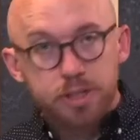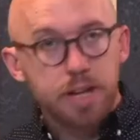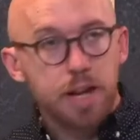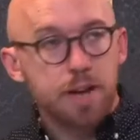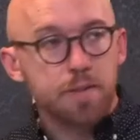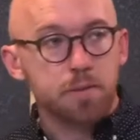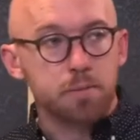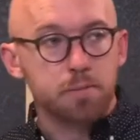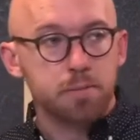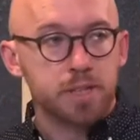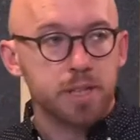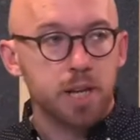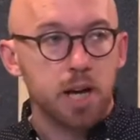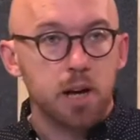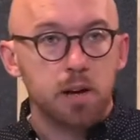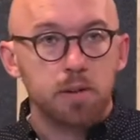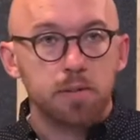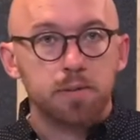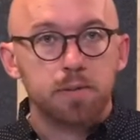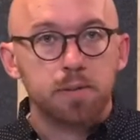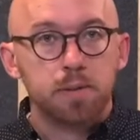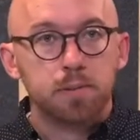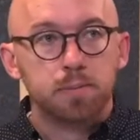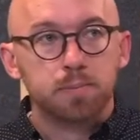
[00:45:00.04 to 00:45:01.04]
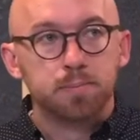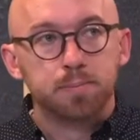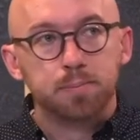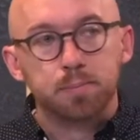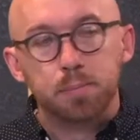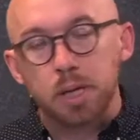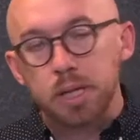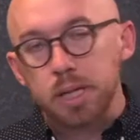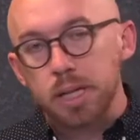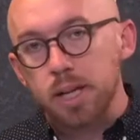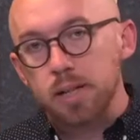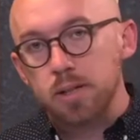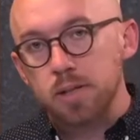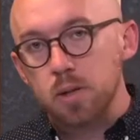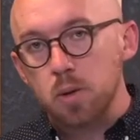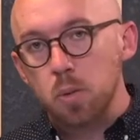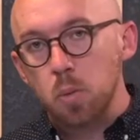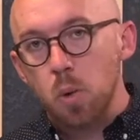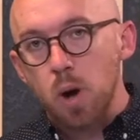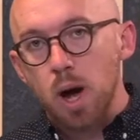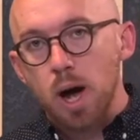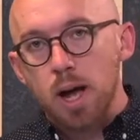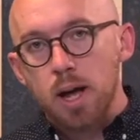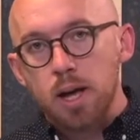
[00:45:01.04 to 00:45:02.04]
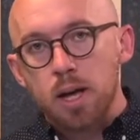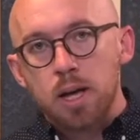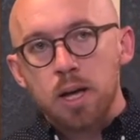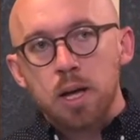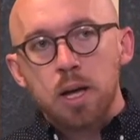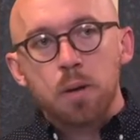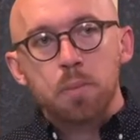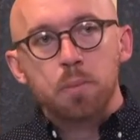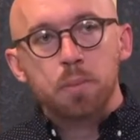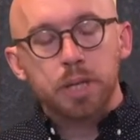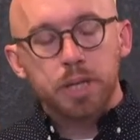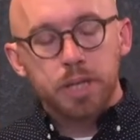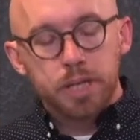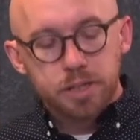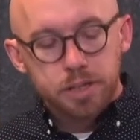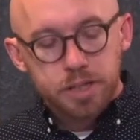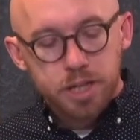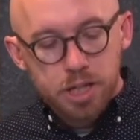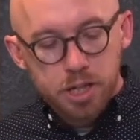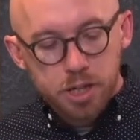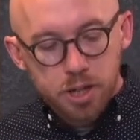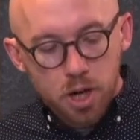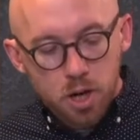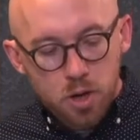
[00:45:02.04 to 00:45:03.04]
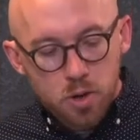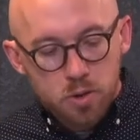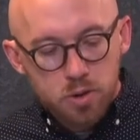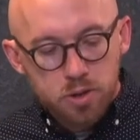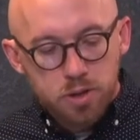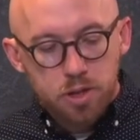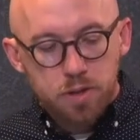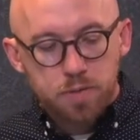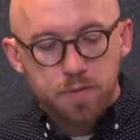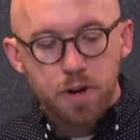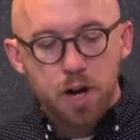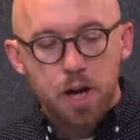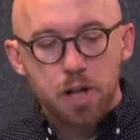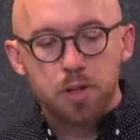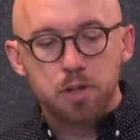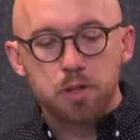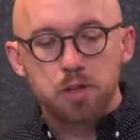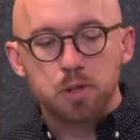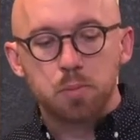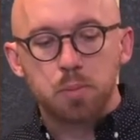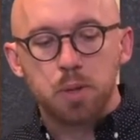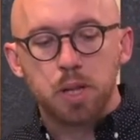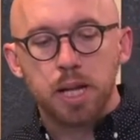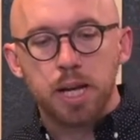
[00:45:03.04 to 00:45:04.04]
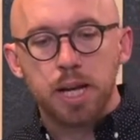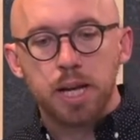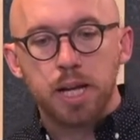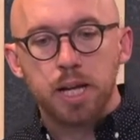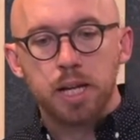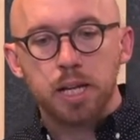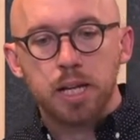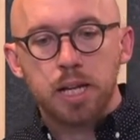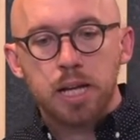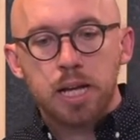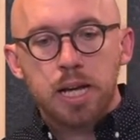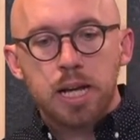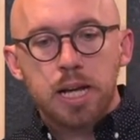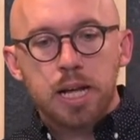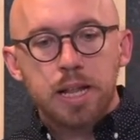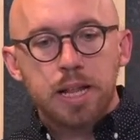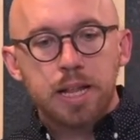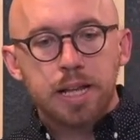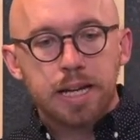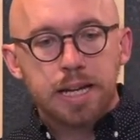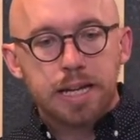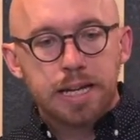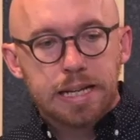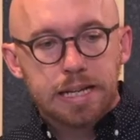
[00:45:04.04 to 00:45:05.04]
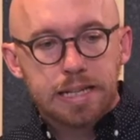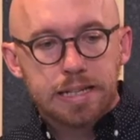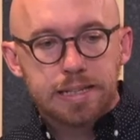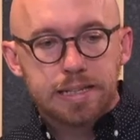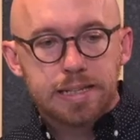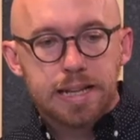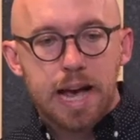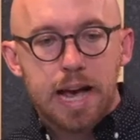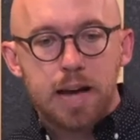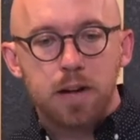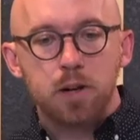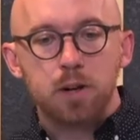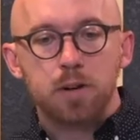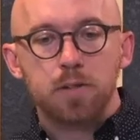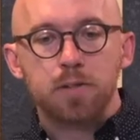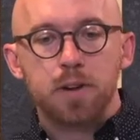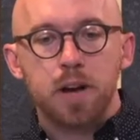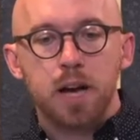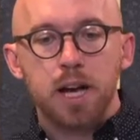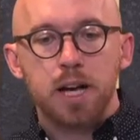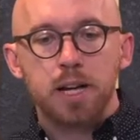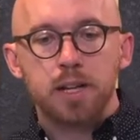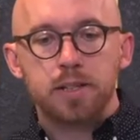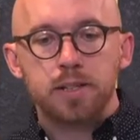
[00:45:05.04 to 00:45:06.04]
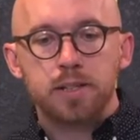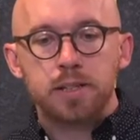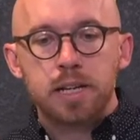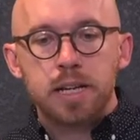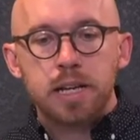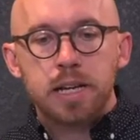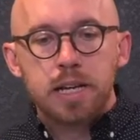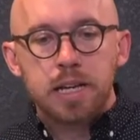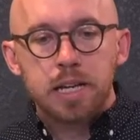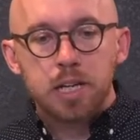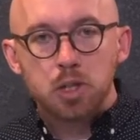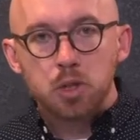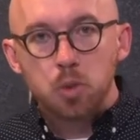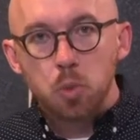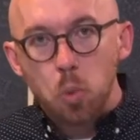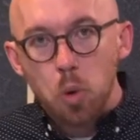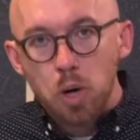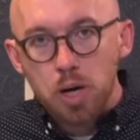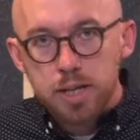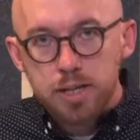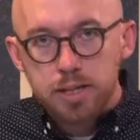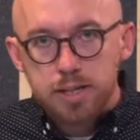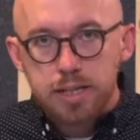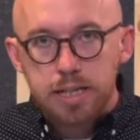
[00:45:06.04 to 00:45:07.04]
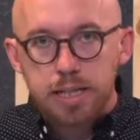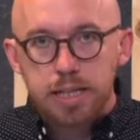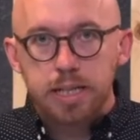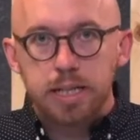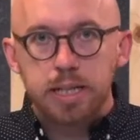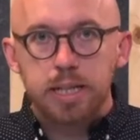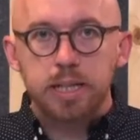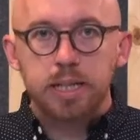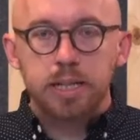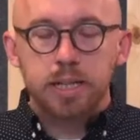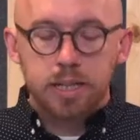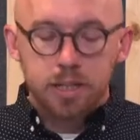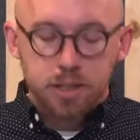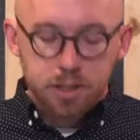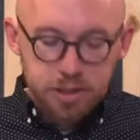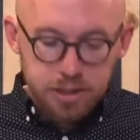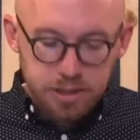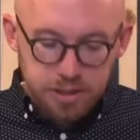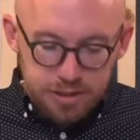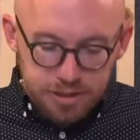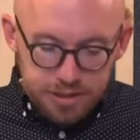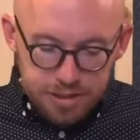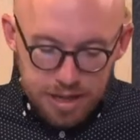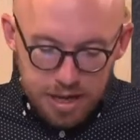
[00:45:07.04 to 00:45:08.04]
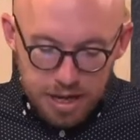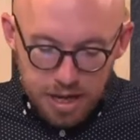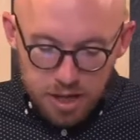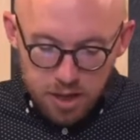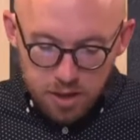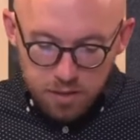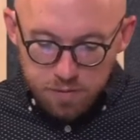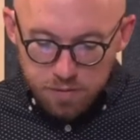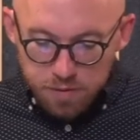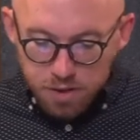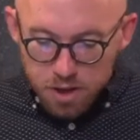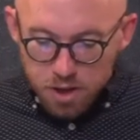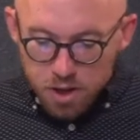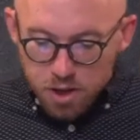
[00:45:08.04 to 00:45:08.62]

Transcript: save himself, but doesn't. Why? Because he knows the Father's plan, that his sacrifice is what is needed to save